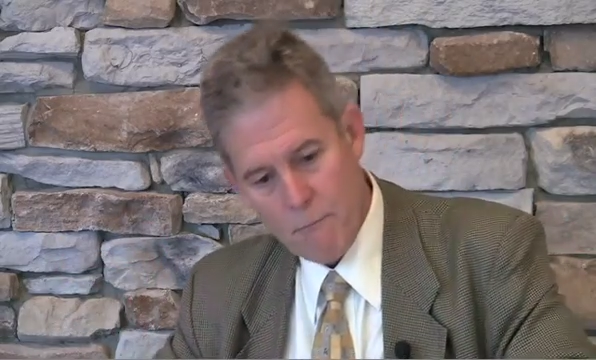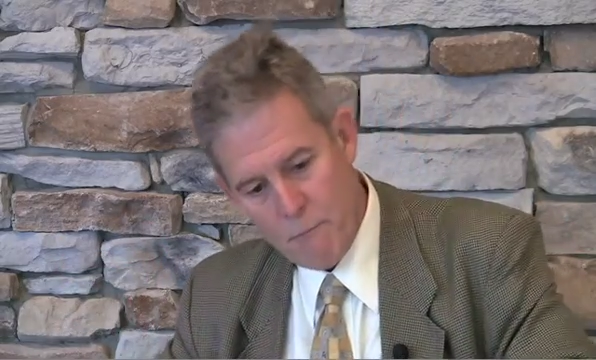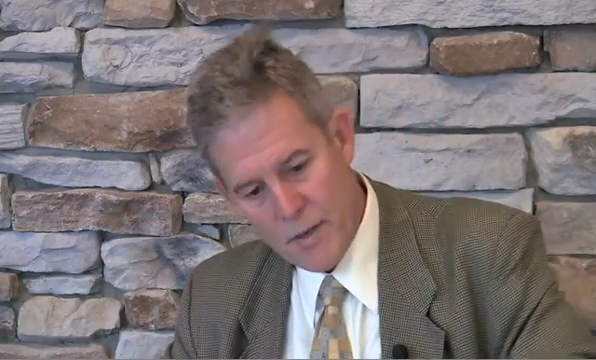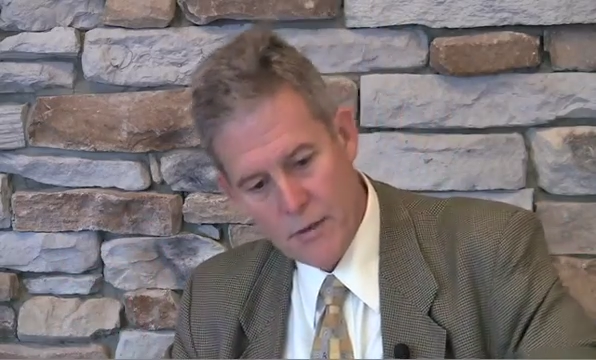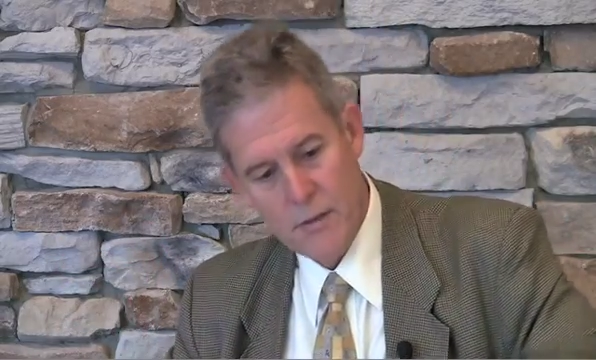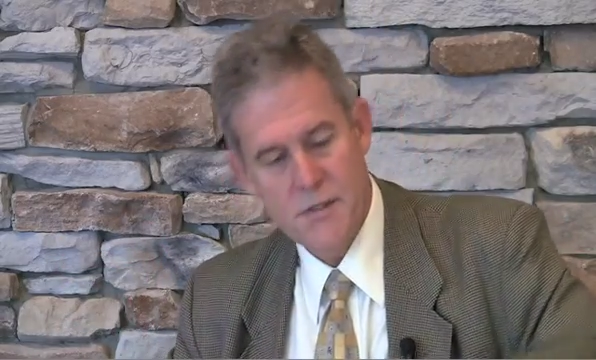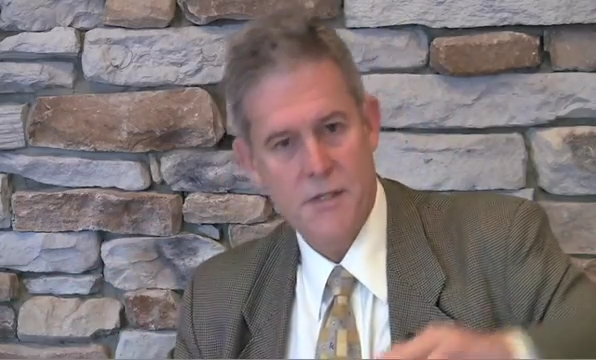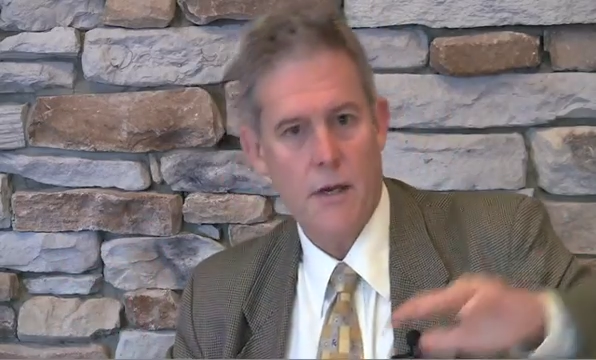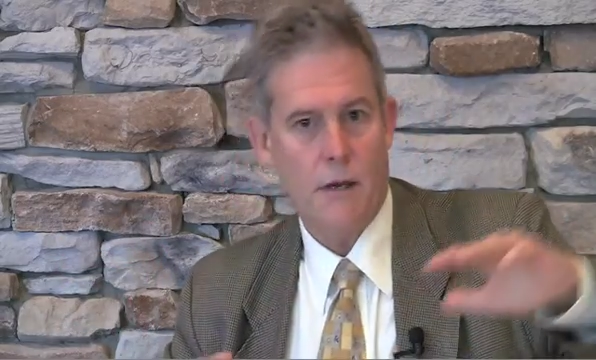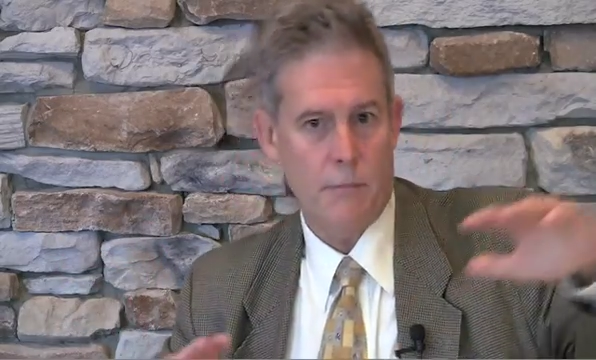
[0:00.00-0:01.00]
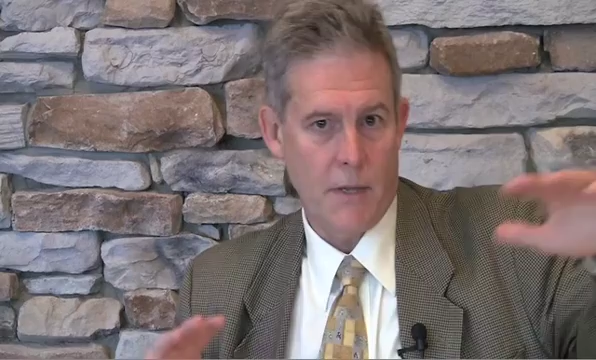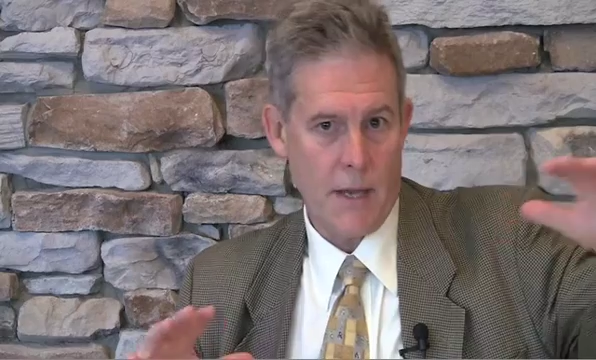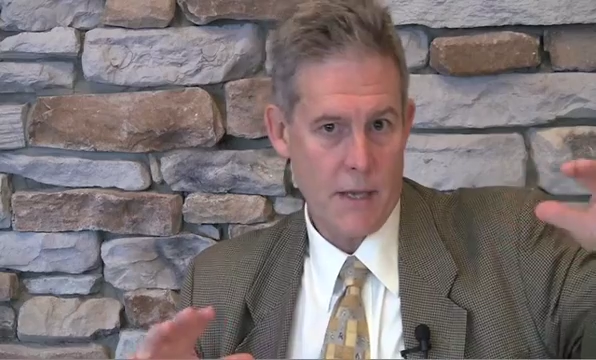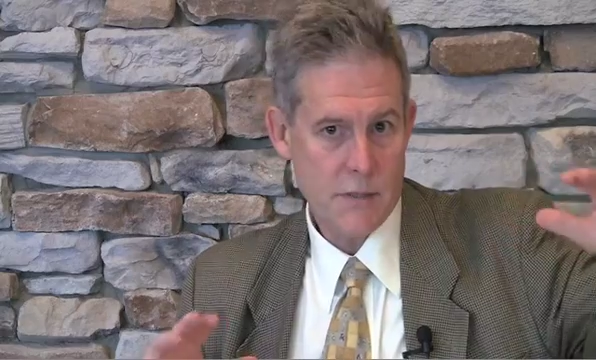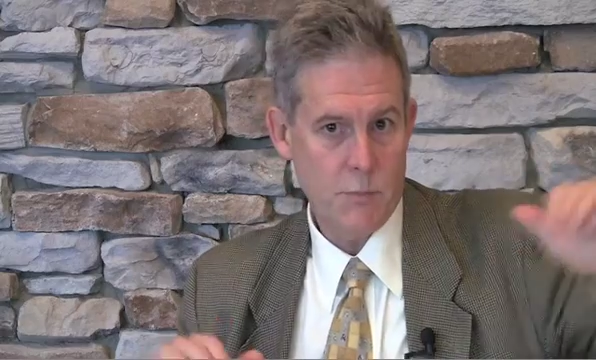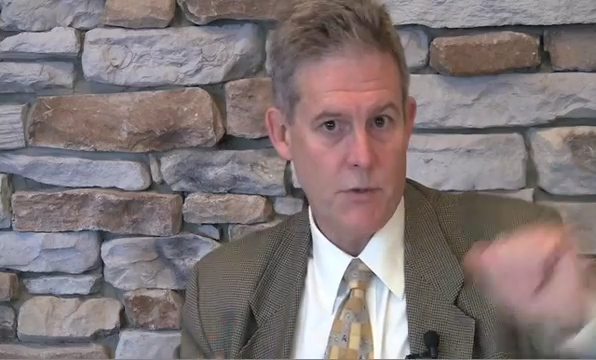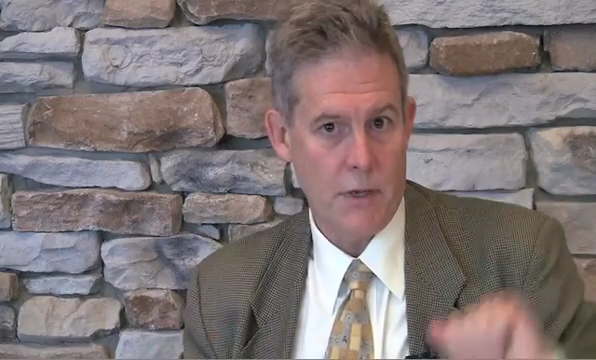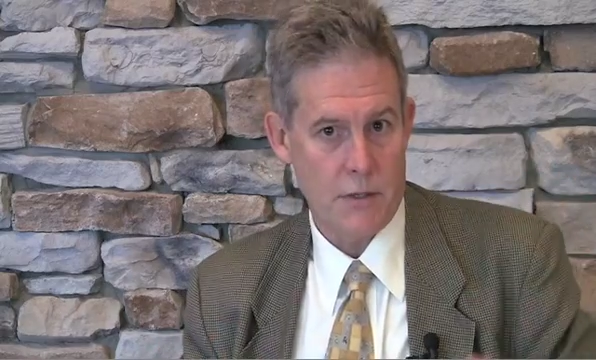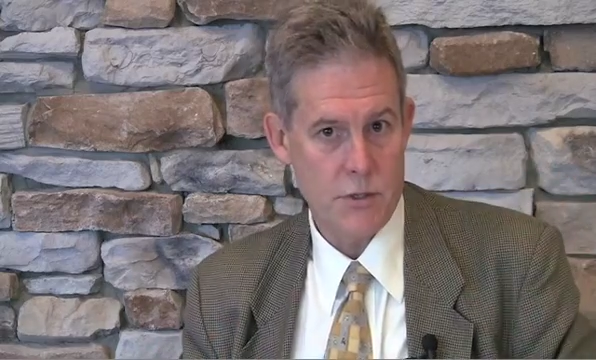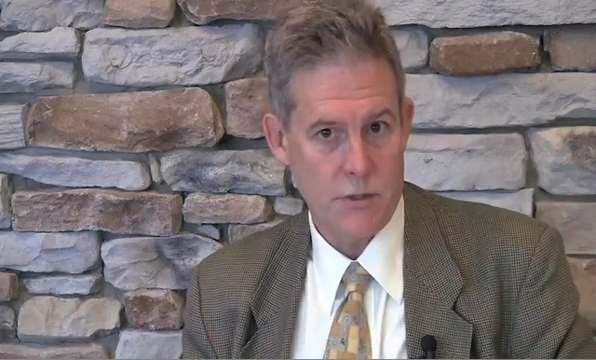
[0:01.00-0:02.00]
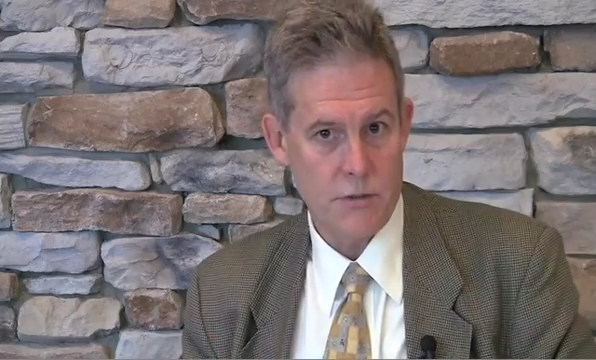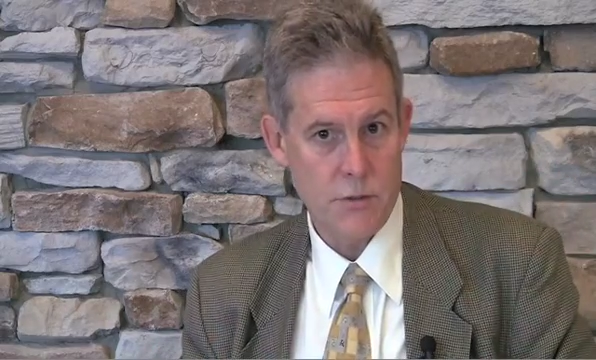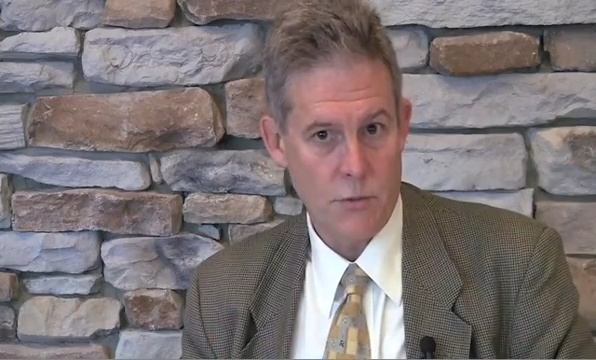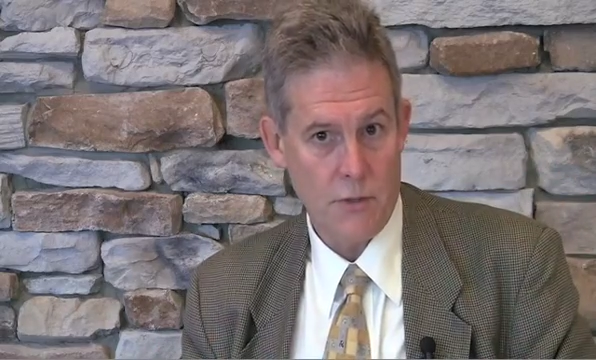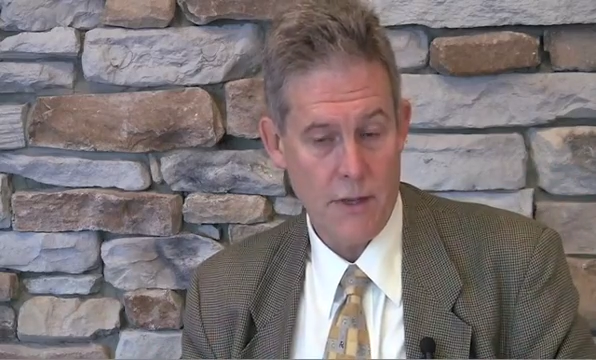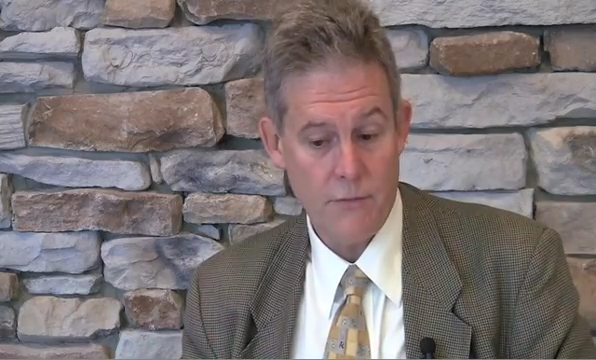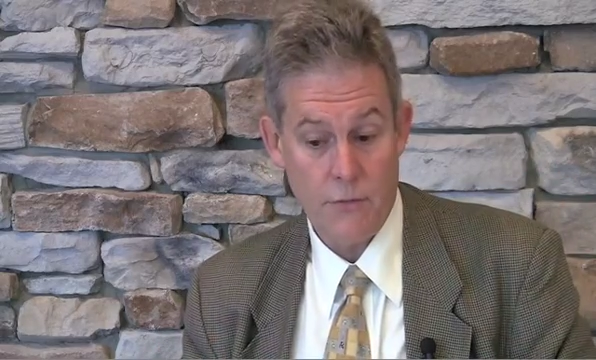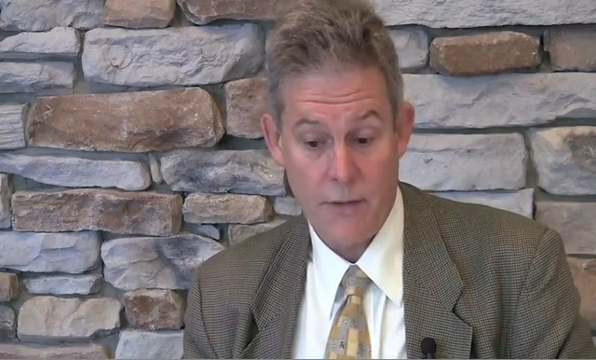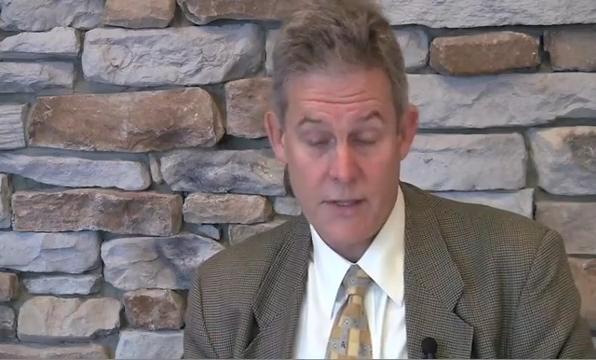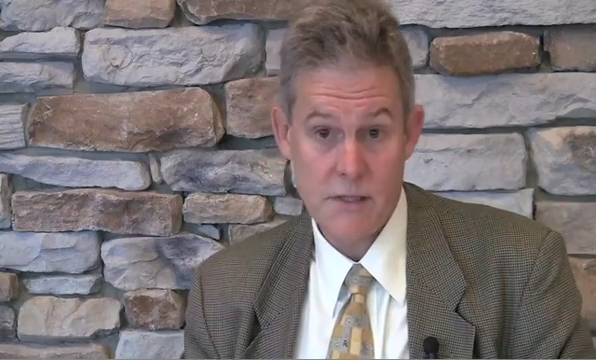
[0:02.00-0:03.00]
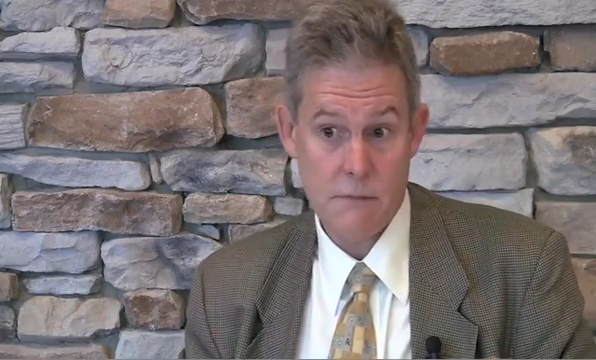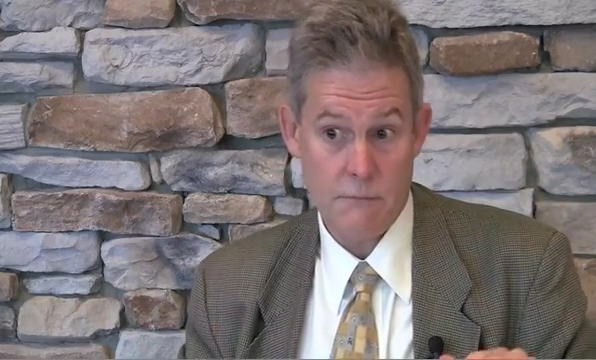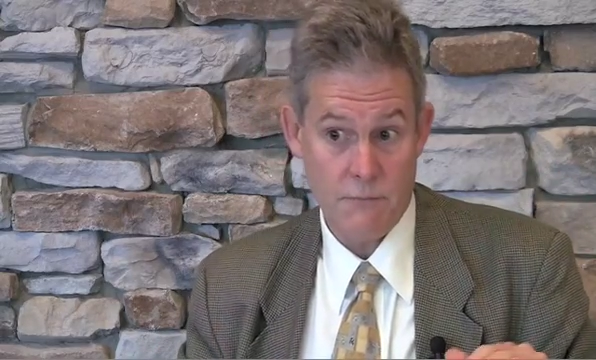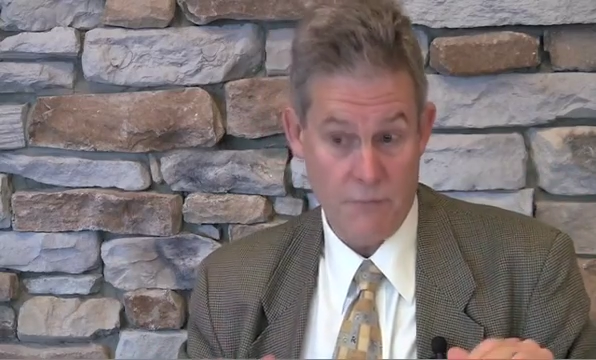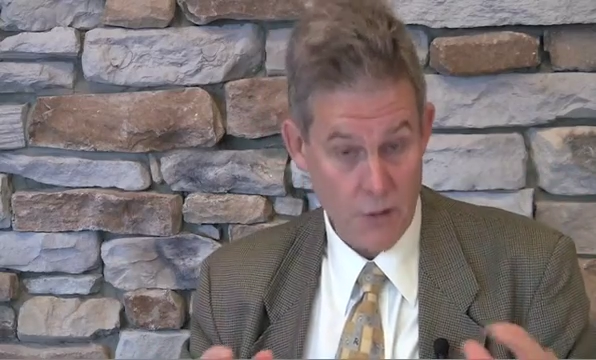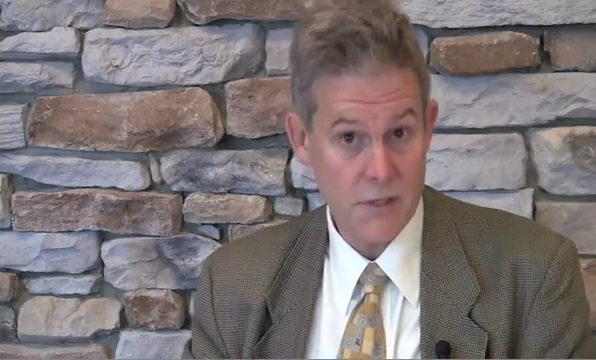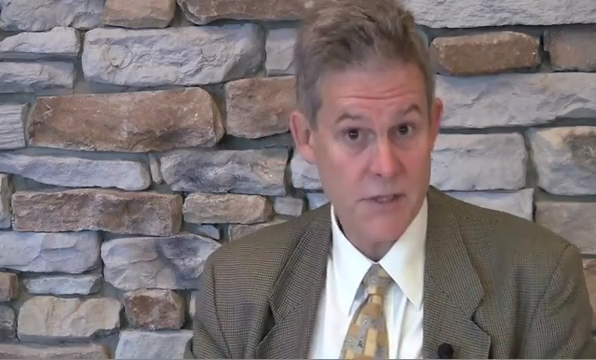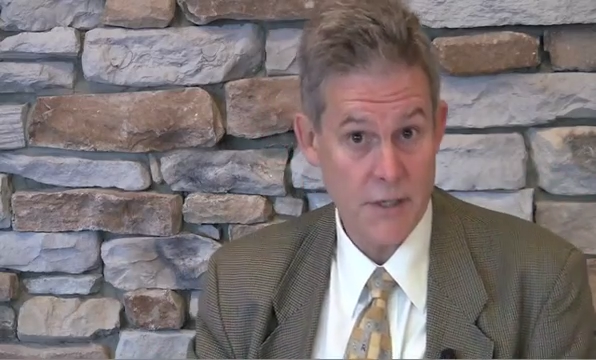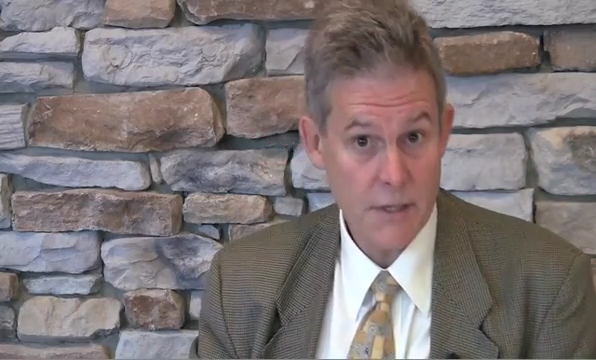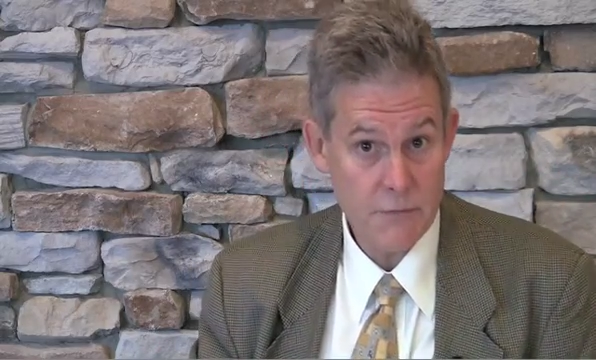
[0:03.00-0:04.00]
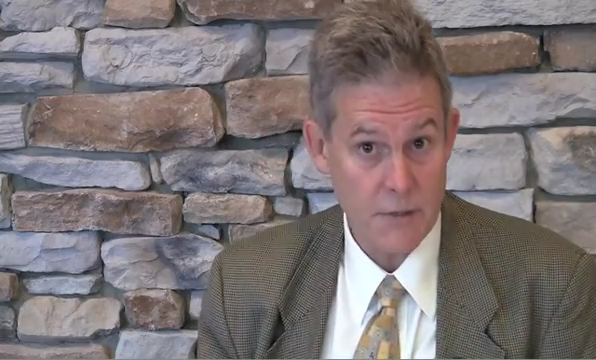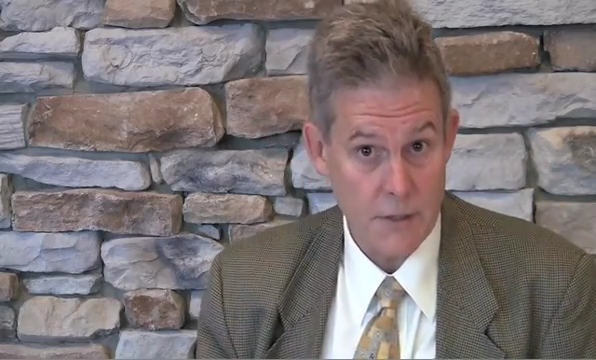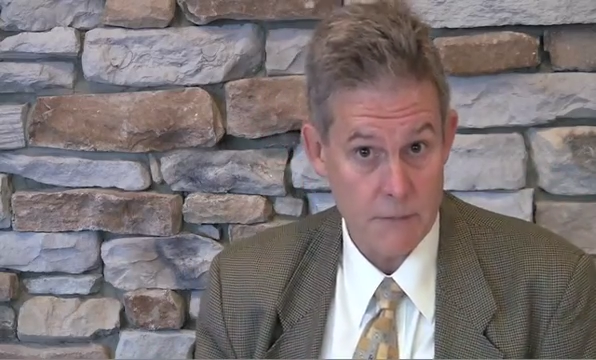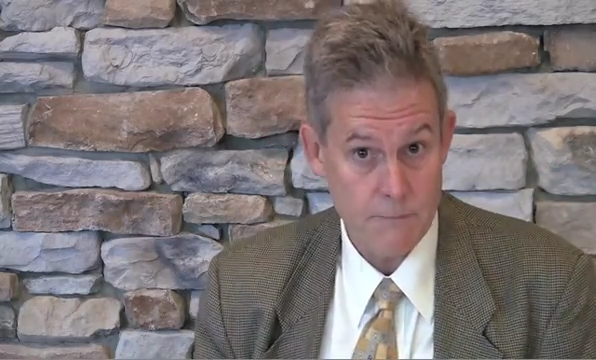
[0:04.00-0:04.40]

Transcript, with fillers: builds up gas production to a level that's very significant,